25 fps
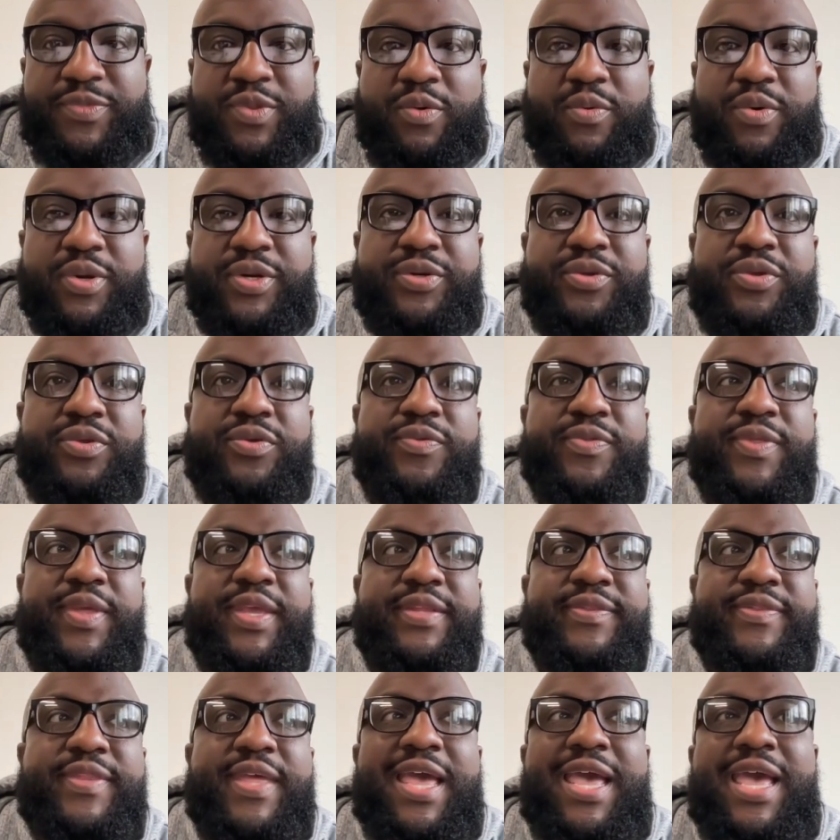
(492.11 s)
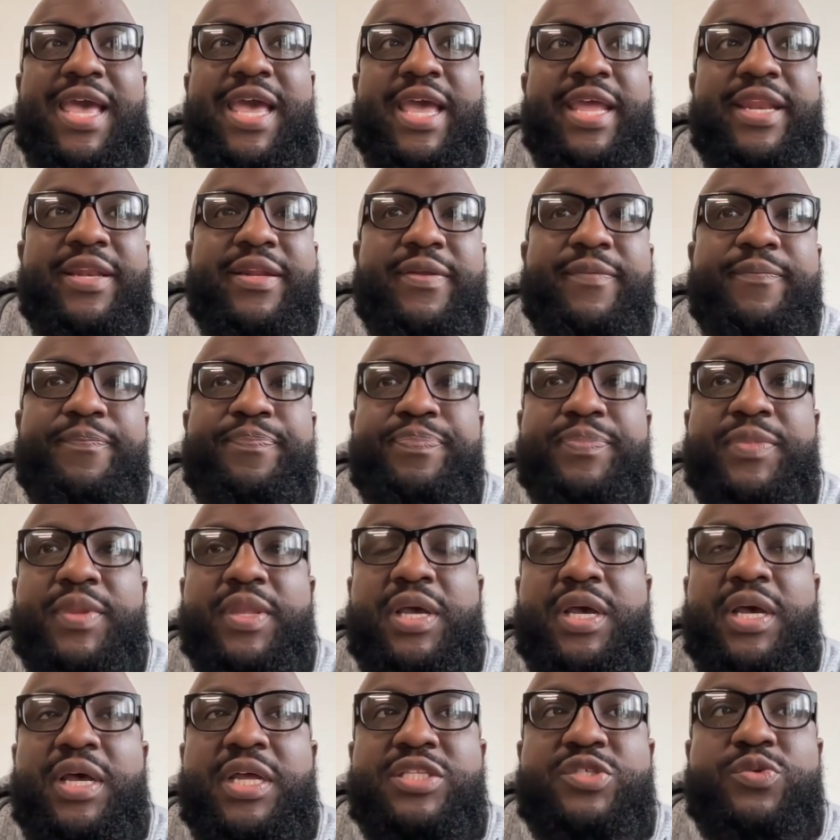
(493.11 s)
Or do you think that
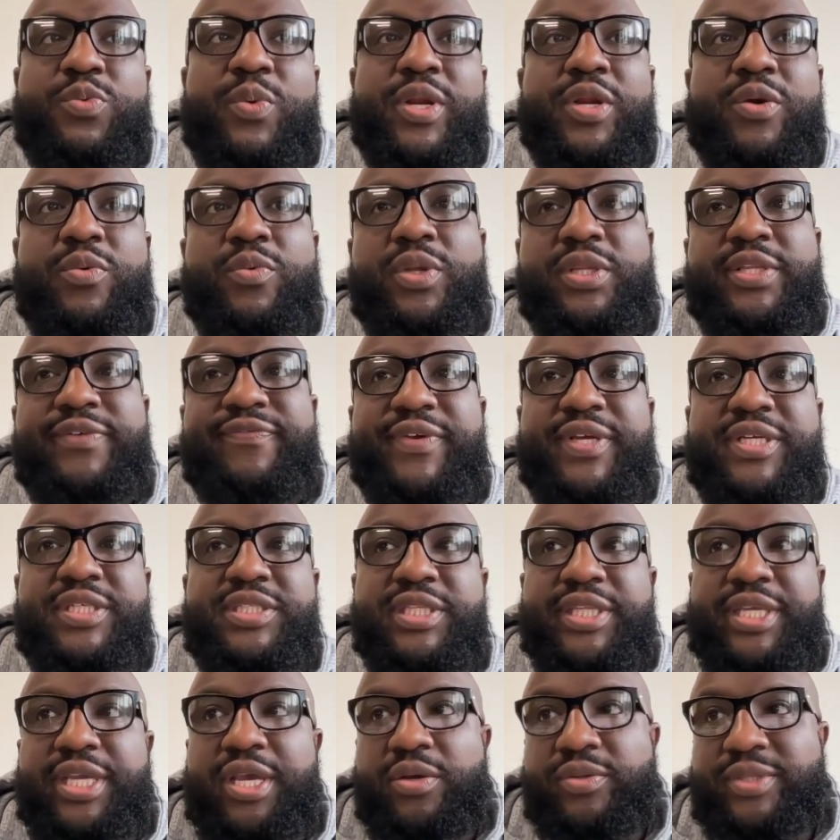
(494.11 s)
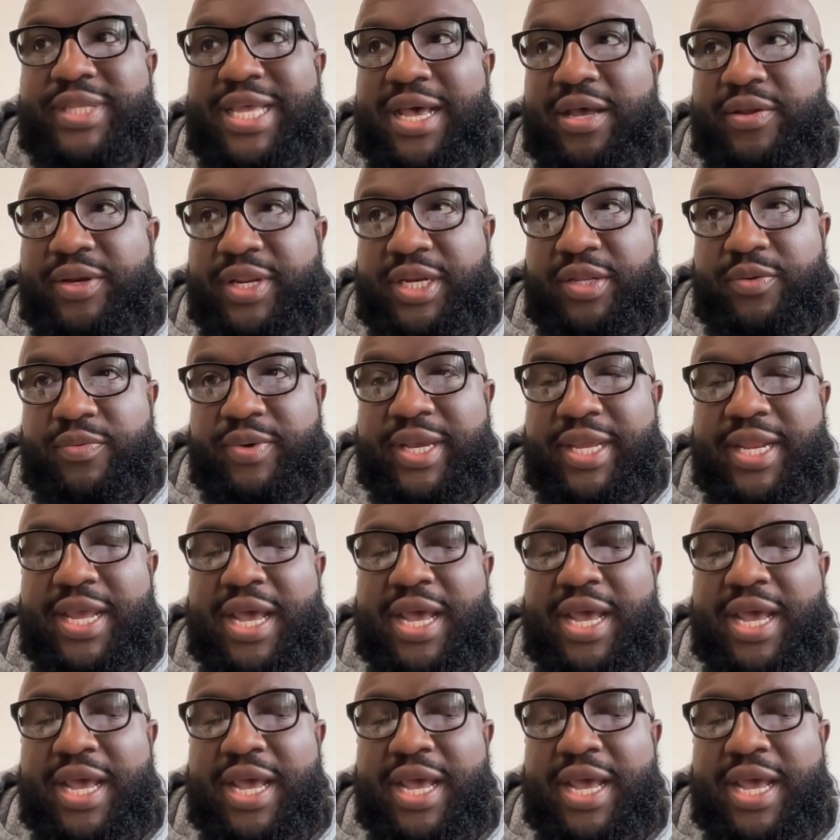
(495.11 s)
Twitter will eventually go down anyway?